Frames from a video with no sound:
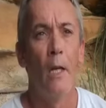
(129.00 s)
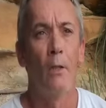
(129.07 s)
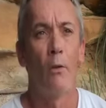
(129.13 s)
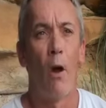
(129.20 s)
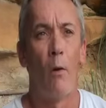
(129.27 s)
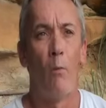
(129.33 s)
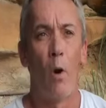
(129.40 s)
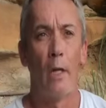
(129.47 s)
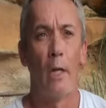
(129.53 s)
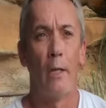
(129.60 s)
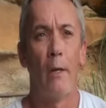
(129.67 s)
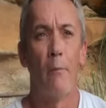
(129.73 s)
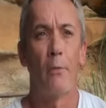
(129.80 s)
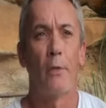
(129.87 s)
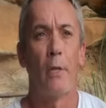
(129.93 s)
So I had one of
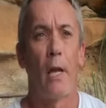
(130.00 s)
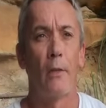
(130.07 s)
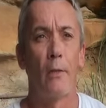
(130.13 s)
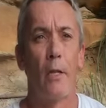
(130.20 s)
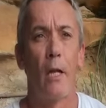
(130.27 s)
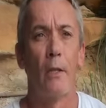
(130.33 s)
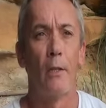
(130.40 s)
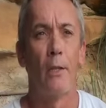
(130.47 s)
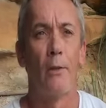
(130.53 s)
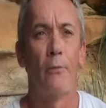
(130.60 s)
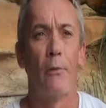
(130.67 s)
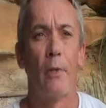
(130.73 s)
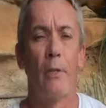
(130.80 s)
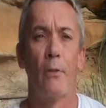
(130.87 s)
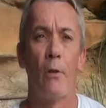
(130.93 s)
them stashed under the
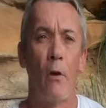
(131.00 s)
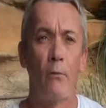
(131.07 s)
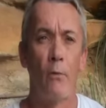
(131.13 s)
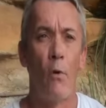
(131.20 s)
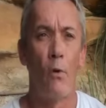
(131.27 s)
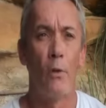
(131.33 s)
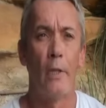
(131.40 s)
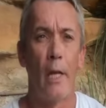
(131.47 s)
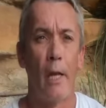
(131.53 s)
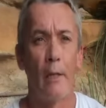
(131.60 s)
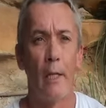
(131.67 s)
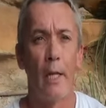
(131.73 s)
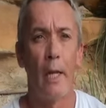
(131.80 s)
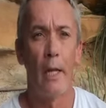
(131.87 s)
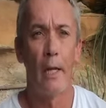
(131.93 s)
fridge. So I've gone
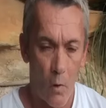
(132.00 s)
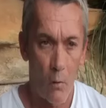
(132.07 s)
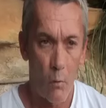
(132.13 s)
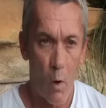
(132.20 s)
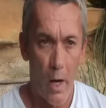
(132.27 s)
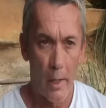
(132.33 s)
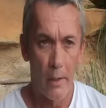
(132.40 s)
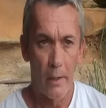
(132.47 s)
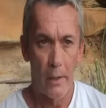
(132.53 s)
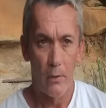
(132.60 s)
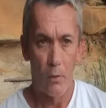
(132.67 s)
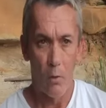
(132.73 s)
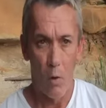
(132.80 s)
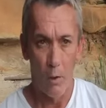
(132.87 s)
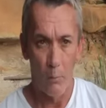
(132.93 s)
down there. I waited
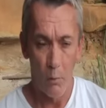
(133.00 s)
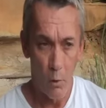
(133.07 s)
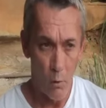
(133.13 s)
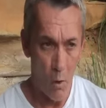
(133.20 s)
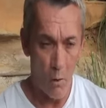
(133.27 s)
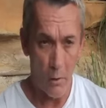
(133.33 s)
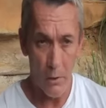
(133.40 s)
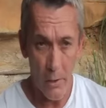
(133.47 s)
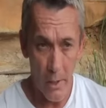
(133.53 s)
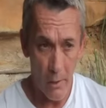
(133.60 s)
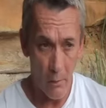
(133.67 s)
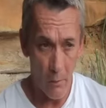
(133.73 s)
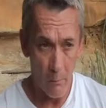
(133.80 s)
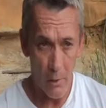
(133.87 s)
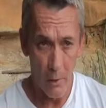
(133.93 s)
inside the pool. I could
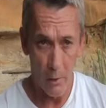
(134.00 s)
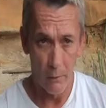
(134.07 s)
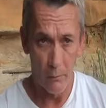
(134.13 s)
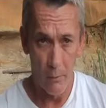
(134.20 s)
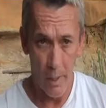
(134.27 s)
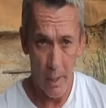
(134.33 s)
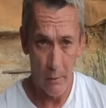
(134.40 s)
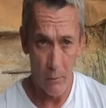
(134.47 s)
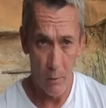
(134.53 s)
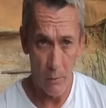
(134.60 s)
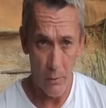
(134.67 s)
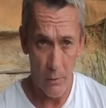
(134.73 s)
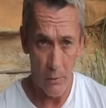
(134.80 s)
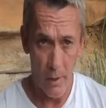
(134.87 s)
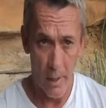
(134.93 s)
hear them milling round on
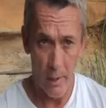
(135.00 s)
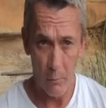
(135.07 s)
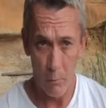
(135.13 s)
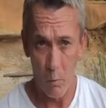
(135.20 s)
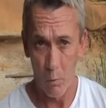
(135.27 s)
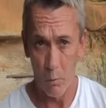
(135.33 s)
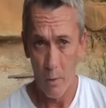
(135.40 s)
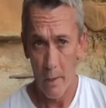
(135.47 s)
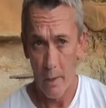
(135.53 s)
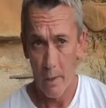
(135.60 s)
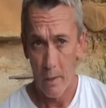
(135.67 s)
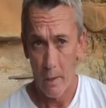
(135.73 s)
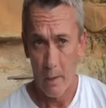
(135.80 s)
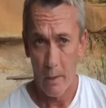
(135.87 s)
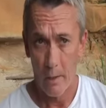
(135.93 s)
the stairs. Well,
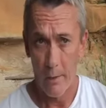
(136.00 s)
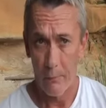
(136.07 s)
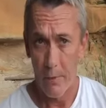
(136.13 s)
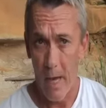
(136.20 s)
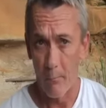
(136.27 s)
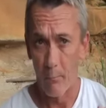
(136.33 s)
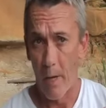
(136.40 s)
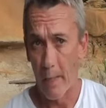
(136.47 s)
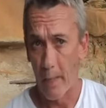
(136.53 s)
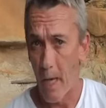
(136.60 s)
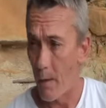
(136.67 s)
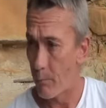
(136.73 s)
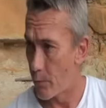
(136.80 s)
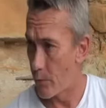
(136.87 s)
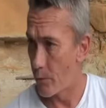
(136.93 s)
they've come back
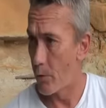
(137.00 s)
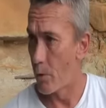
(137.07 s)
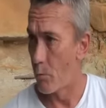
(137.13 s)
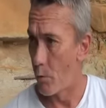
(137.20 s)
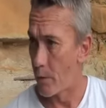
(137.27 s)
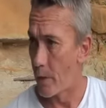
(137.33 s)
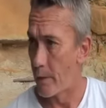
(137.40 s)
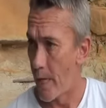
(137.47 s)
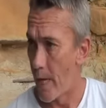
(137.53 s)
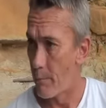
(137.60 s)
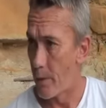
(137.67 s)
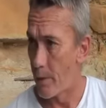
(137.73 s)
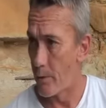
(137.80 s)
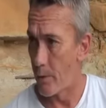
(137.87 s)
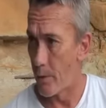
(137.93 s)
up to see what the
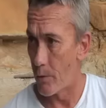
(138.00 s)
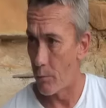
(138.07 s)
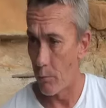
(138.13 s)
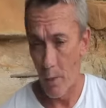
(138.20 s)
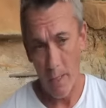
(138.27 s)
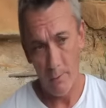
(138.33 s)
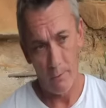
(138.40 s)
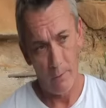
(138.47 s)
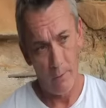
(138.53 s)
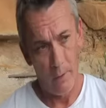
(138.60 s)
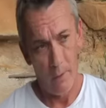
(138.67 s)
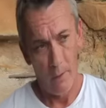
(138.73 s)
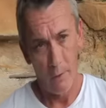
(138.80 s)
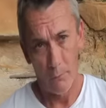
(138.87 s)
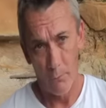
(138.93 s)
damage is. Well, as
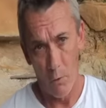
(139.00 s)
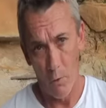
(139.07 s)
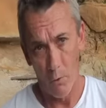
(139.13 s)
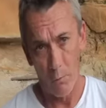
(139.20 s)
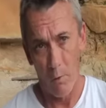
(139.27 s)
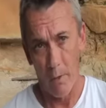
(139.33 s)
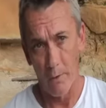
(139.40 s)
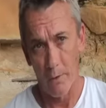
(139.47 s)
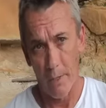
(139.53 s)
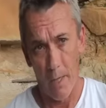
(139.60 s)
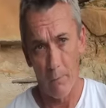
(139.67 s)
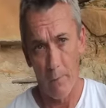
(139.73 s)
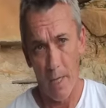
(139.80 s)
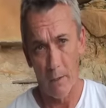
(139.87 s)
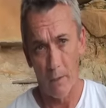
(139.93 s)
the first one's
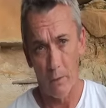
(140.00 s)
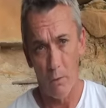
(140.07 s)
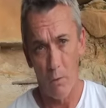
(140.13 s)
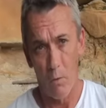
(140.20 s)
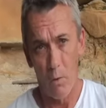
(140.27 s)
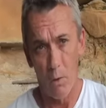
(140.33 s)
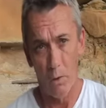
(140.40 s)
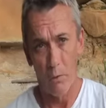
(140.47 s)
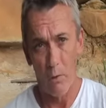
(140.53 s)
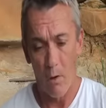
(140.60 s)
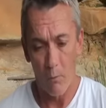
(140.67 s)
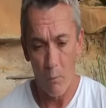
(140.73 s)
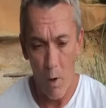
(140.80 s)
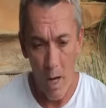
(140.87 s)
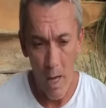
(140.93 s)
come out of the corner,
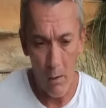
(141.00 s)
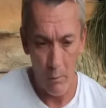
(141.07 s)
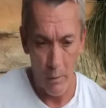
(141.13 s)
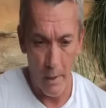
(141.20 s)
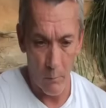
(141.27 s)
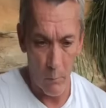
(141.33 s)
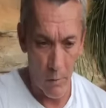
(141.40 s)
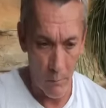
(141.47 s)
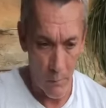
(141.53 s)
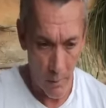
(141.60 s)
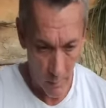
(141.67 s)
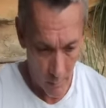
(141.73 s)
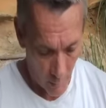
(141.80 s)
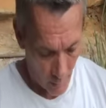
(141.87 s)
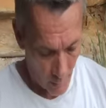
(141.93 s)
I've wailed him with the